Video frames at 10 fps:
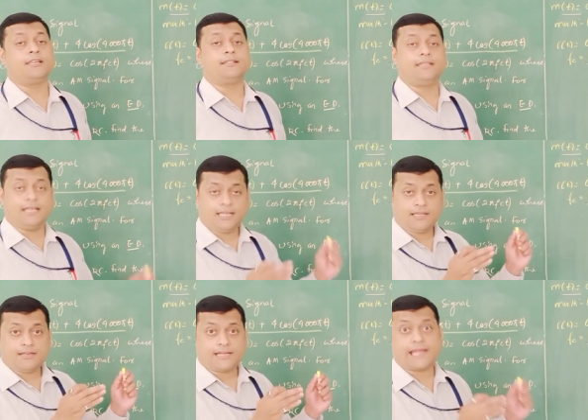the
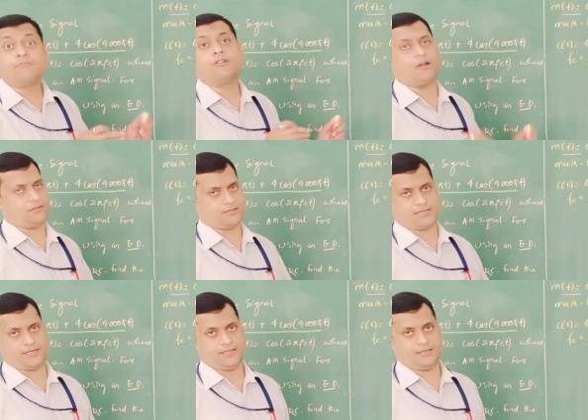time
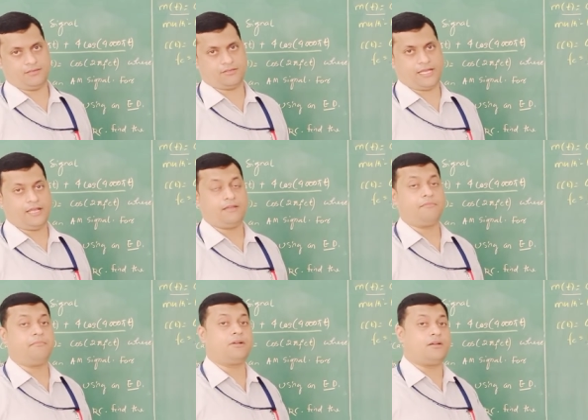constant. Okay,
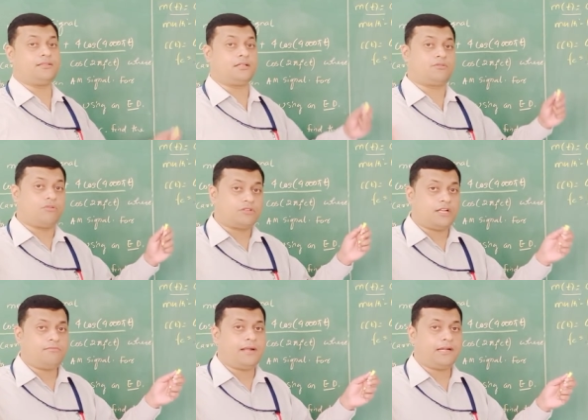because the
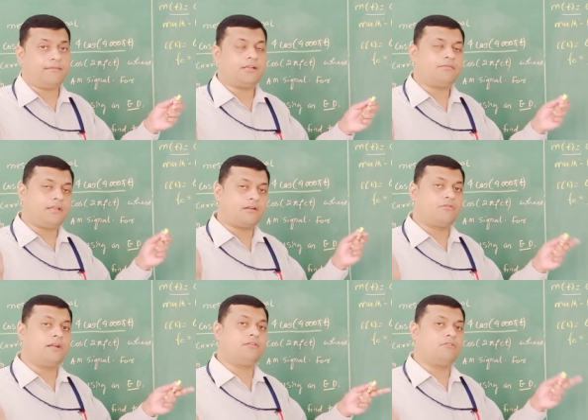total bandwidth we are
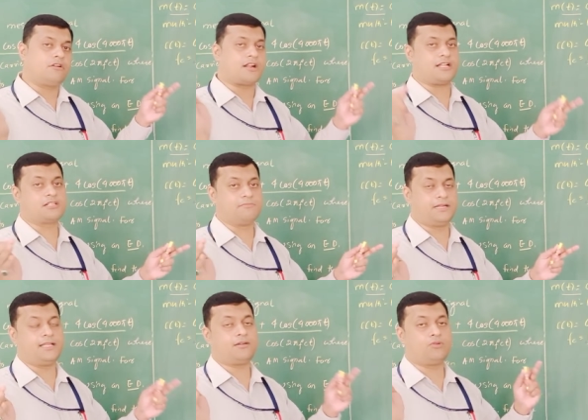going to
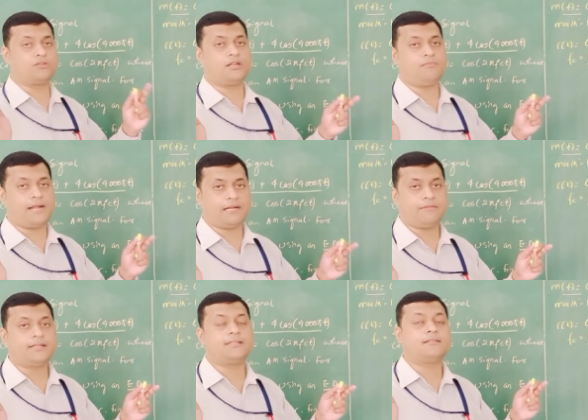transmit, the total
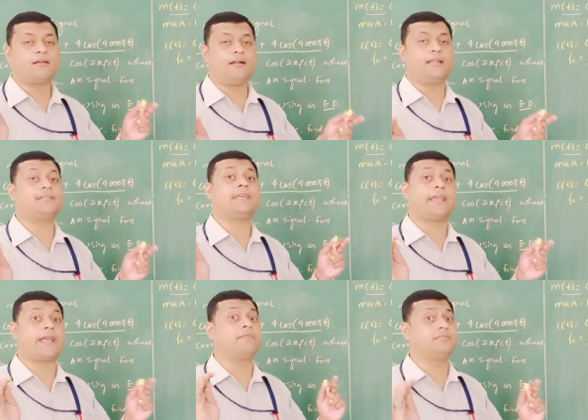bandwidth is called as
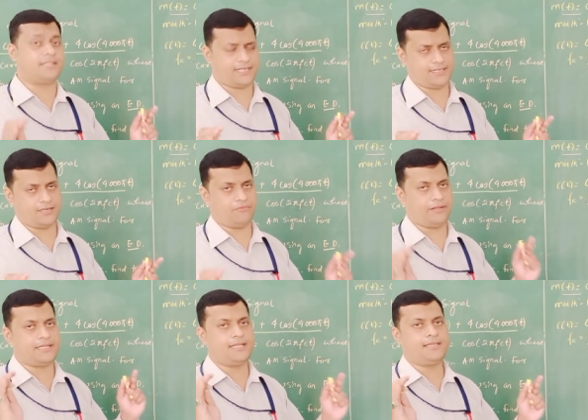AM signal.
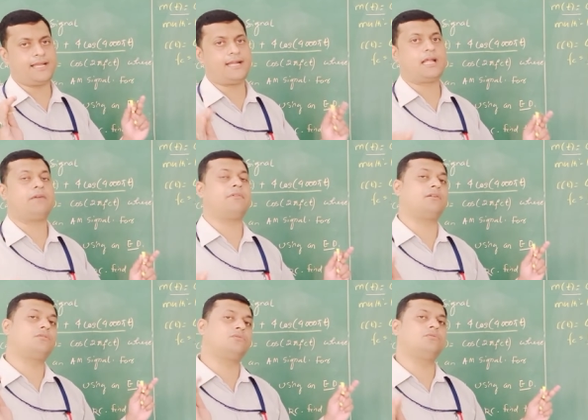Within that our
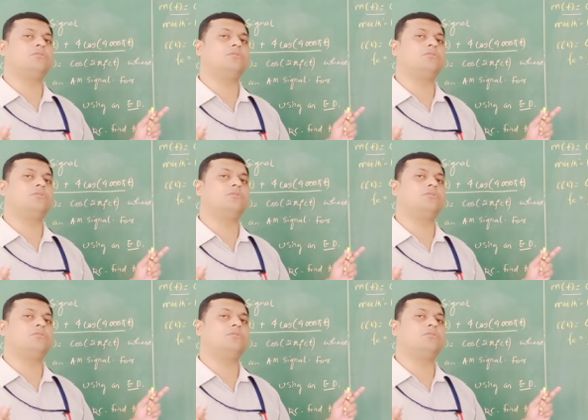two